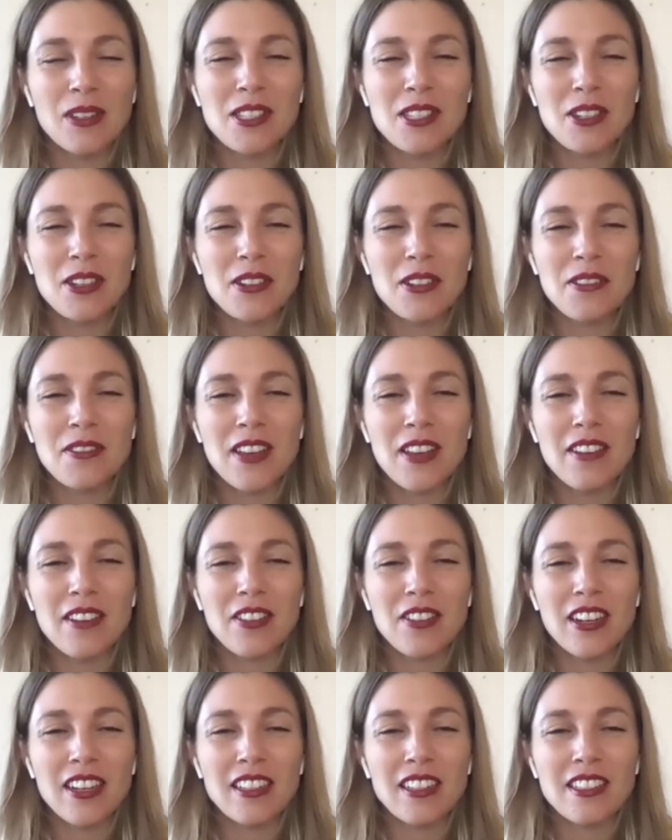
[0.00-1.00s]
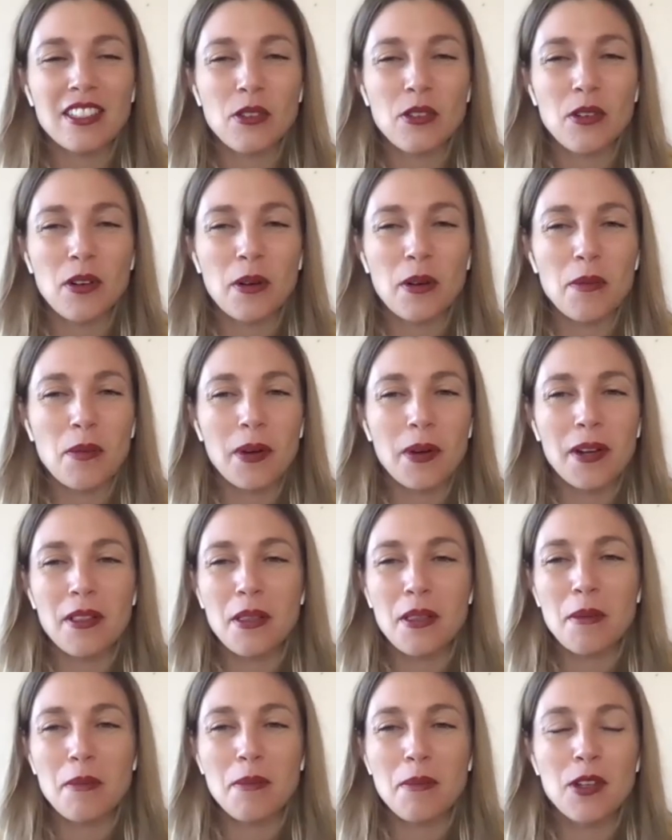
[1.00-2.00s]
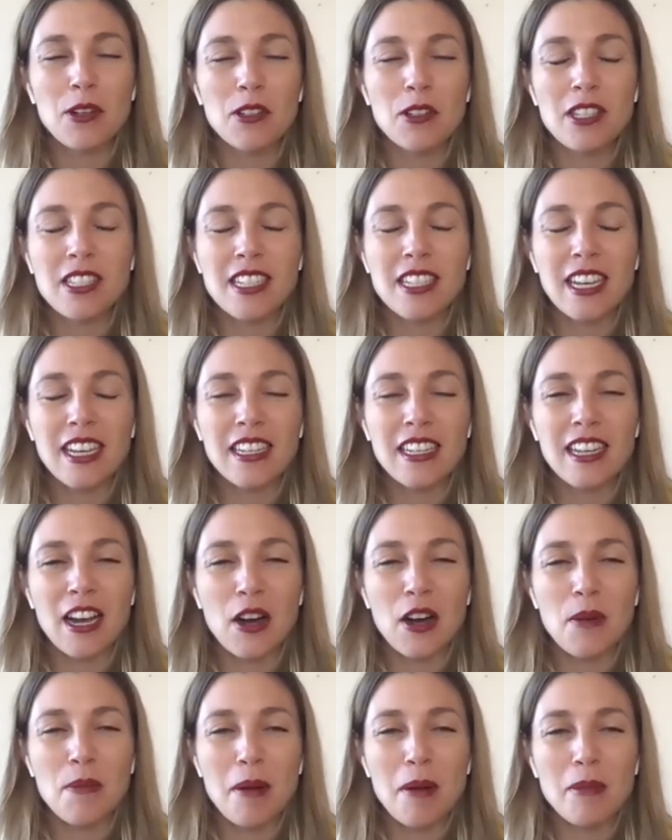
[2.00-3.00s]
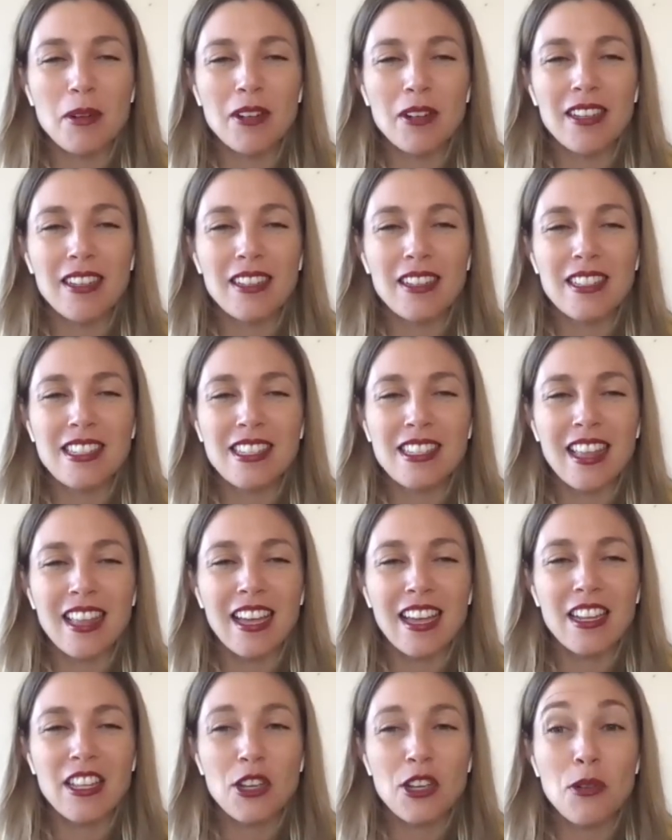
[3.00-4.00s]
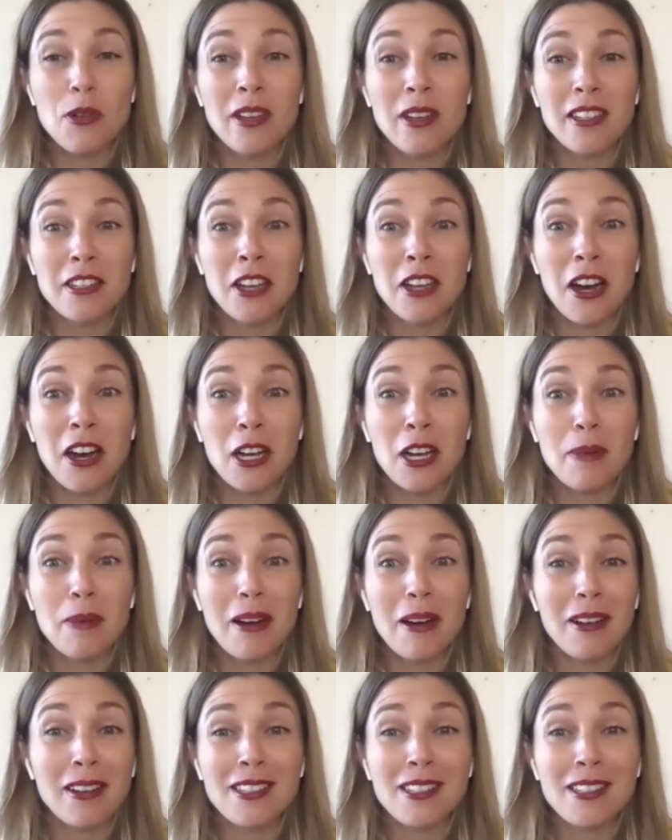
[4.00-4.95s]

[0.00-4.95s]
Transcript: What's your favorite or one of the your standout memories that you can talk about?